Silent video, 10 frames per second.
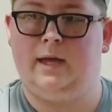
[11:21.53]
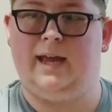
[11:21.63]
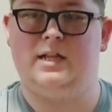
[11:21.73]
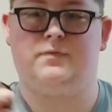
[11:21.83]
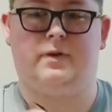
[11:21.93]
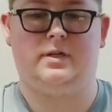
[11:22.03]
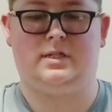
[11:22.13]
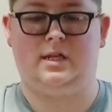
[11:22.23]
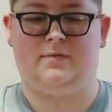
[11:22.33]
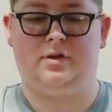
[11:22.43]
and it's very
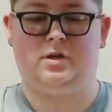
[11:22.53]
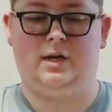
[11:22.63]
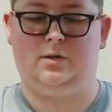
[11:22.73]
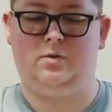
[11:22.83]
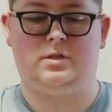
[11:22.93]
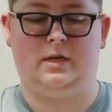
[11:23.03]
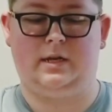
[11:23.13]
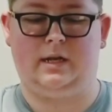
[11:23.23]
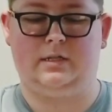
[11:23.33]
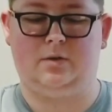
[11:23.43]
stiff. I tried to loosen it
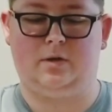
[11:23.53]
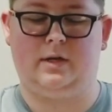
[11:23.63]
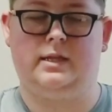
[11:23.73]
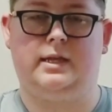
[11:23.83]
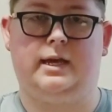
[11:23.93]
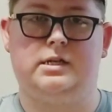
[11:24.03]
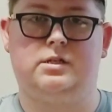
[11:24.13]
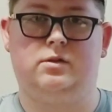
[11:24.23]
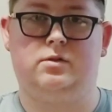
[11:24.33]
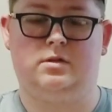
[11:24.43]
and I still couldn't get the
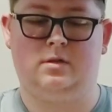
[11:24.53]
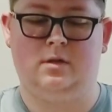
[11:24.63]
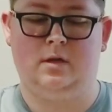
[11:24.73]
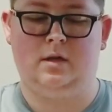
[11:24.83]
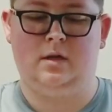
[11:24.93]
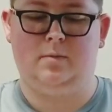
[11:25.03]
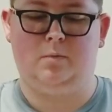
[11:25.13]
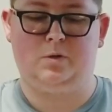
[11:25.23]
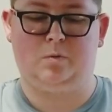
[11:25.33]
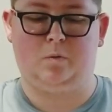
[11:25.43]
action loose,
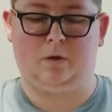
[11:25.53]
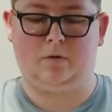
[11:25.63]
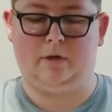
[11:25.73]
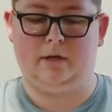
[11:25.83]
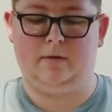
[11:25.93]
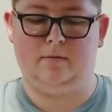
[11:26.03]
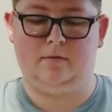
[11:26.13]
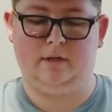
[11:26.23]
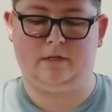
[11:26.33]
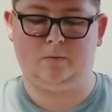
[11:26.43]
which we'll work on it.
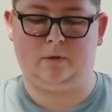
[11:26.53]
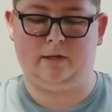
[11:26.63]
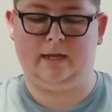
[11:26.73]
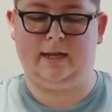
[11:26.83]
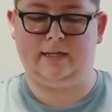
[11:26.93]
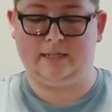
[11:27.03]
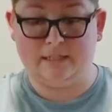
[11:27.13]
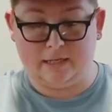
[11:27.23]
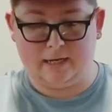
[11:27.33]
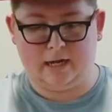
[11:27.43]
This is one that is
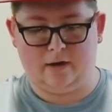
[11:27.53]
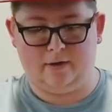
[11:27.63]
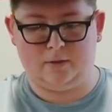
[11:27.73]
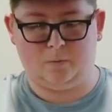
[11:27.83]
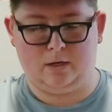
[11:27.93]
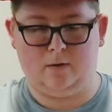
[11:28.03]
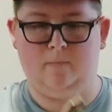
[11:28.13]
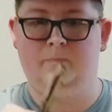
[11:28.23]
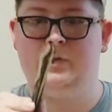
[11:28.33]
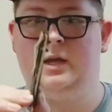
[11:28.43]
easy to carry as
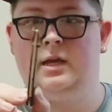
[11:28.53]
well.